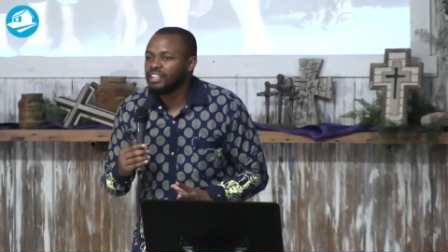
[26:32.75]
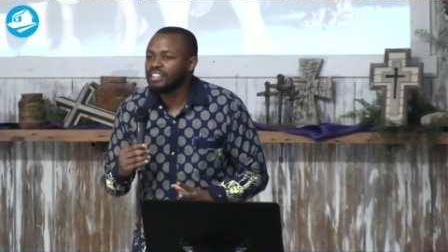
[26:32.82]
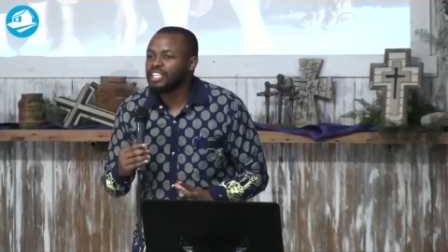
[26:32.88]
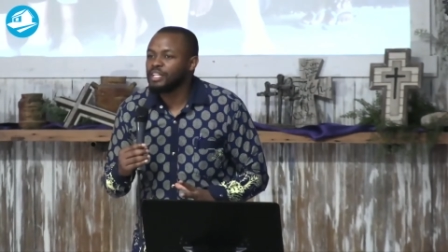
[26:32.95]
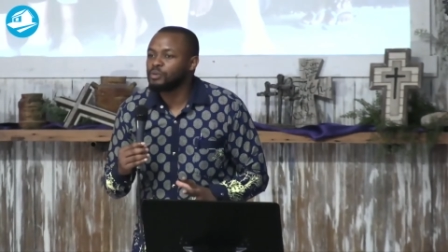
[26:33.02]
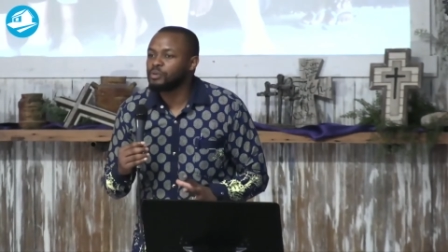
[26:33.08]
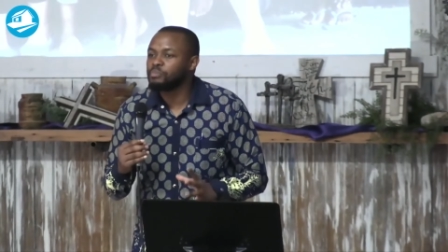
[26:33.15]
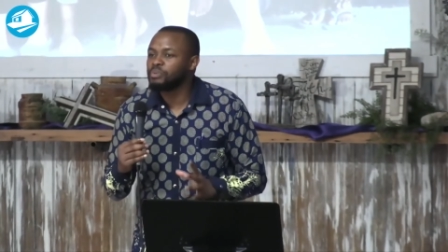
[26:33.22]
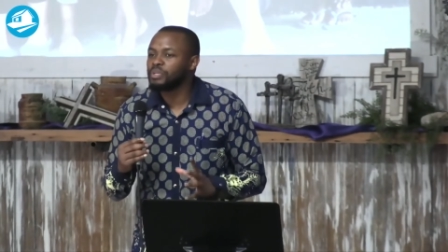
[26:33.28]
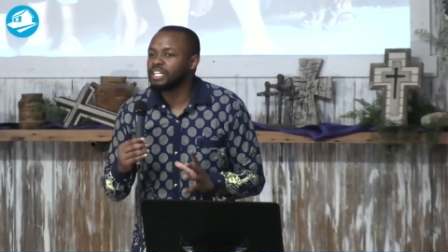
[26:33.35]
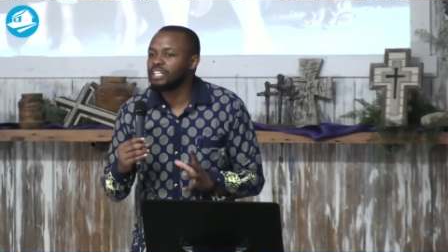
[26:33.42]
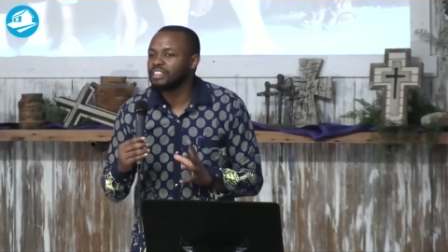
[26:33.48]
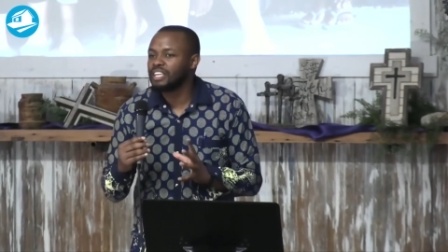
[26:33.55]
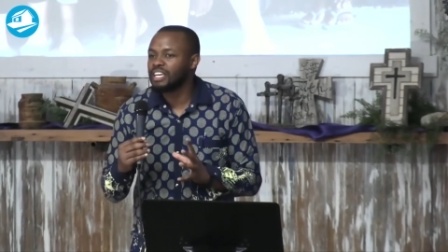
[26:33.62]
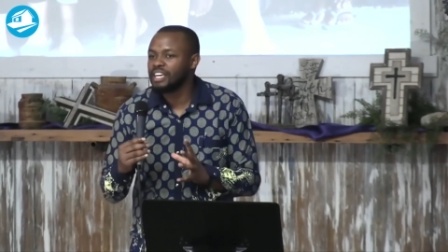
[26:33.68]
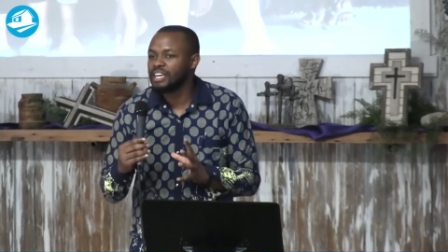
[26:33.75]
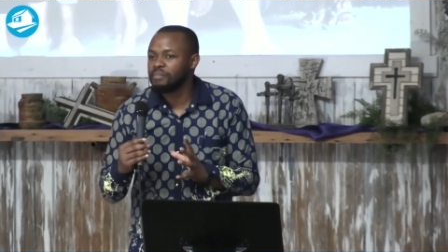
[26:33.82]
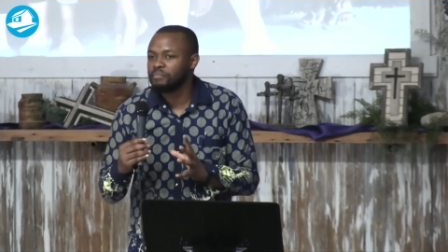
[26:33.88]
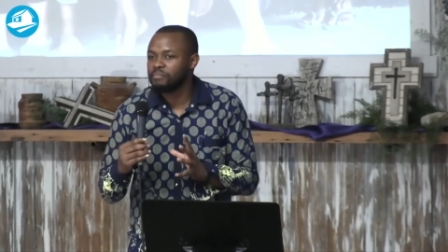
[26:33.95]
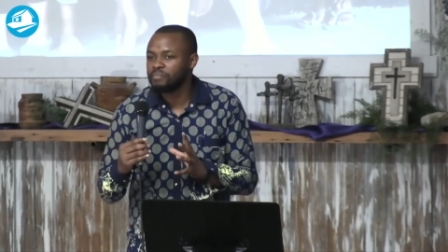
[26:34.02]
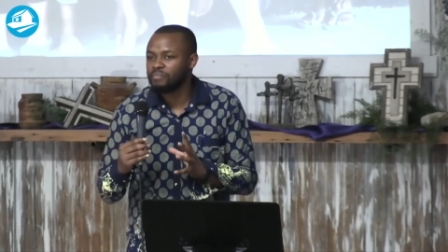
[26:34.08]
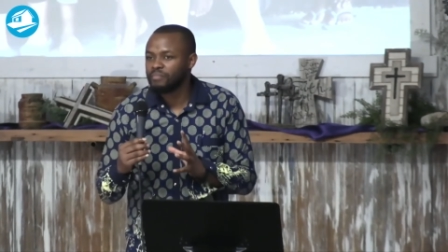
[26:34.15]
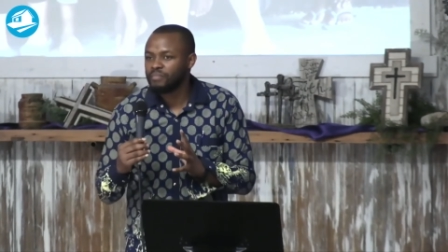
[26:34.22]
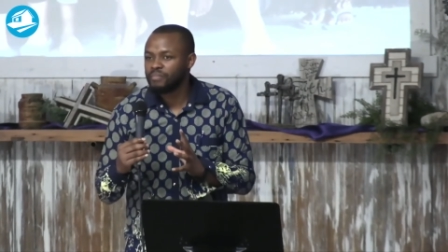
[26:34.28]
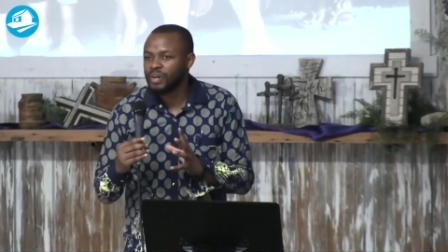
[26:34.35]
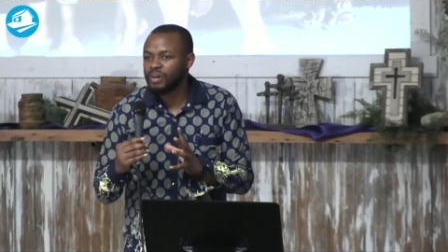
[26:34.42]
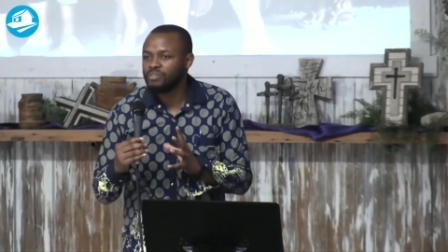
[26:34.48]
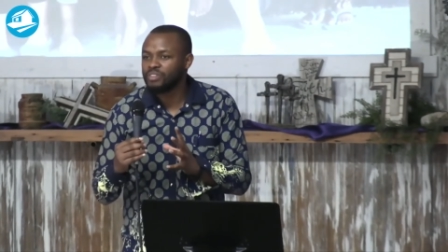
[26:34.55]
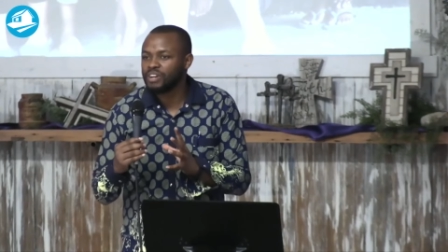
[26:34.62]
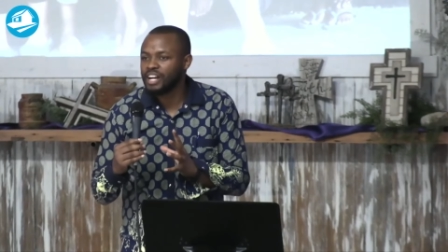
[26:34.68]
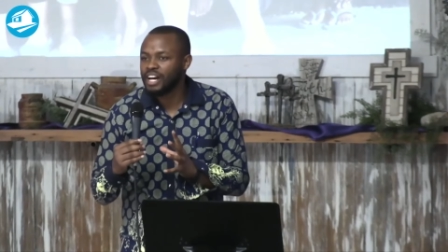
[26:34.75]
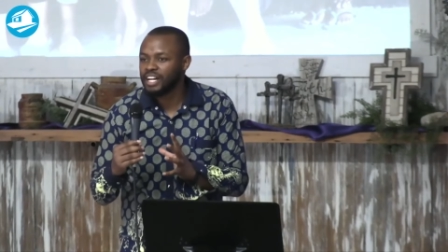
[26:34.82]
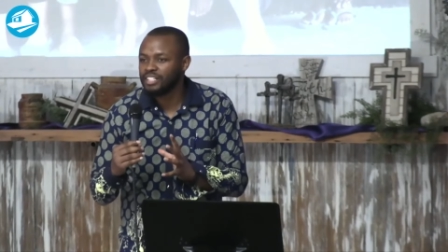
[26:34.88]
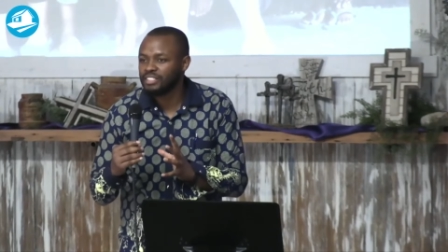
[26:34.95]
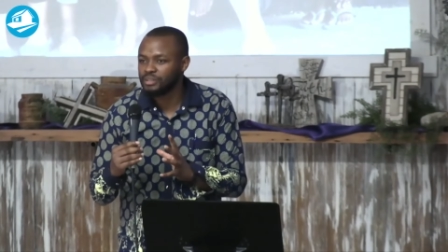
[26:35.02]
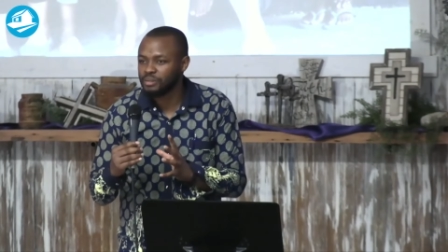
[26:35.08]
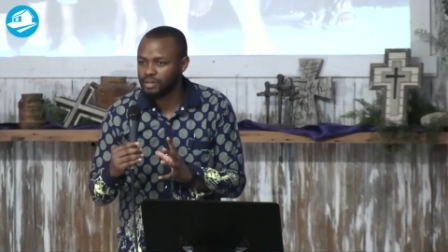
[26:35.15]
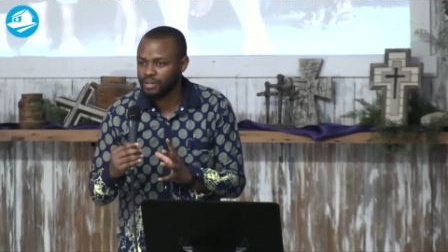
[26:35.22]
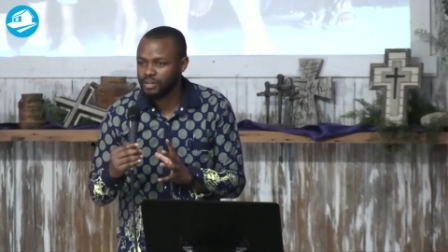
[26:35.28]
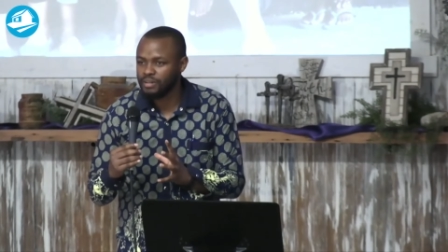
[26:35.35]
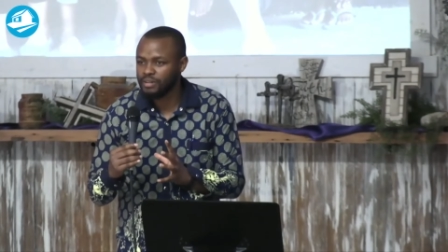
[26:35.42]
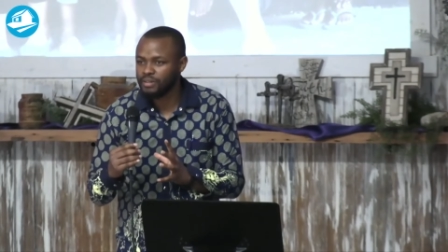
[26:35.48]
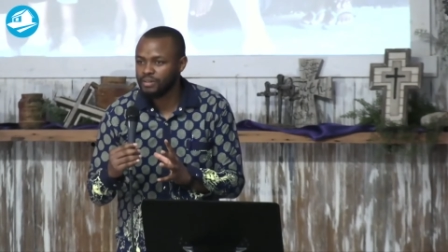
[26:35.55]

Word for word: They will bring them overnight to her.